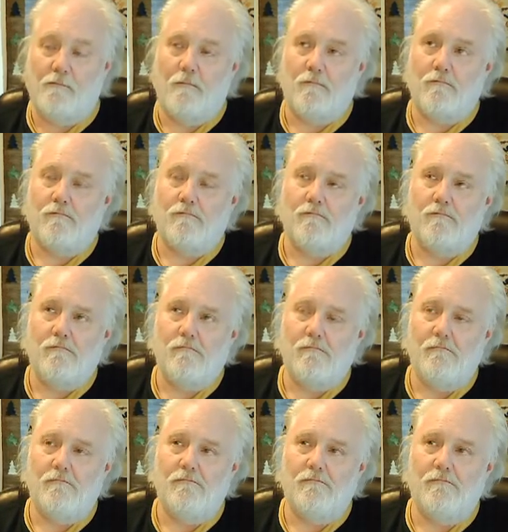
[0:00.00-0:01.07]

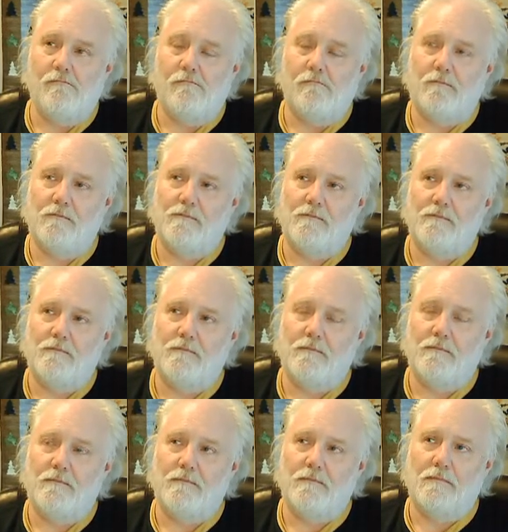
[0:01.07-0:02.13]

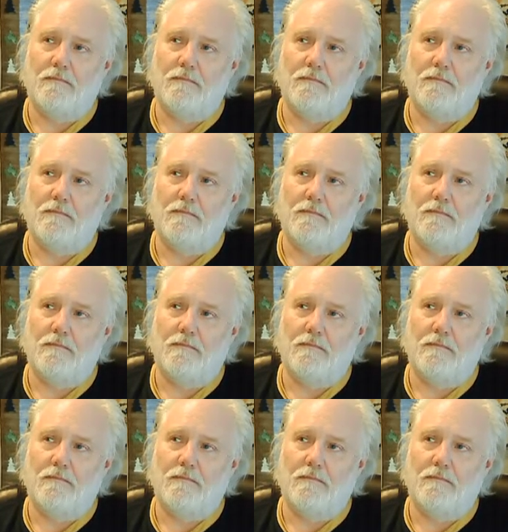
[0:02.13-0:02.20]
Nothing is said.